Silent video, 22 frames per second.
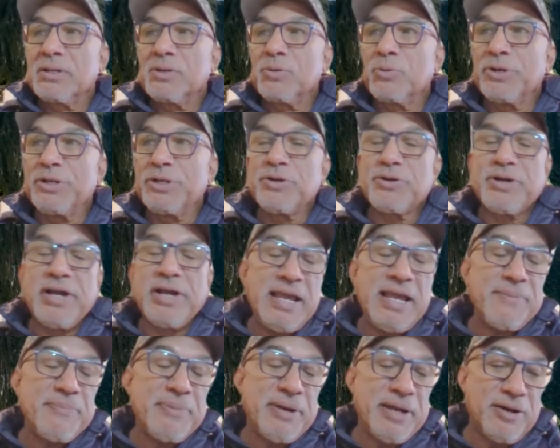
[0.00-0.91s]
When you
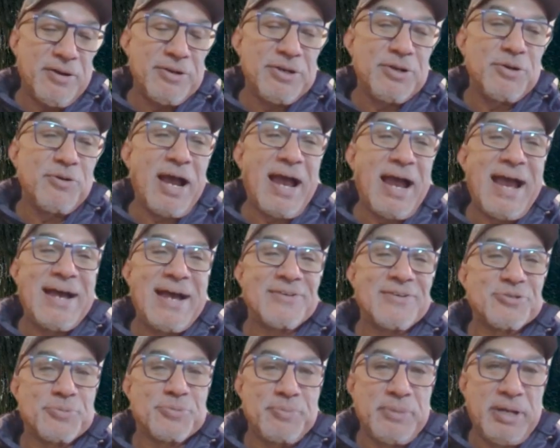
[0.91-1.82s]
came here, you
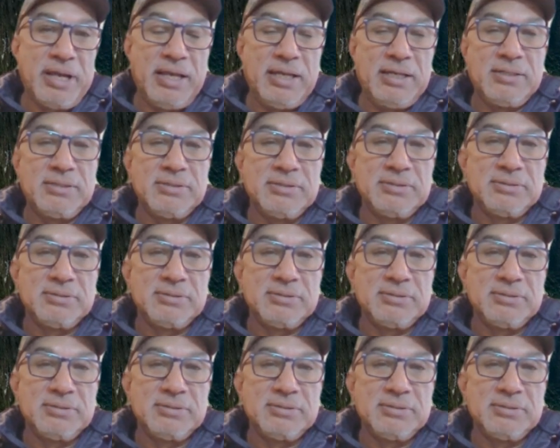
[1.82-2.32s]
asked me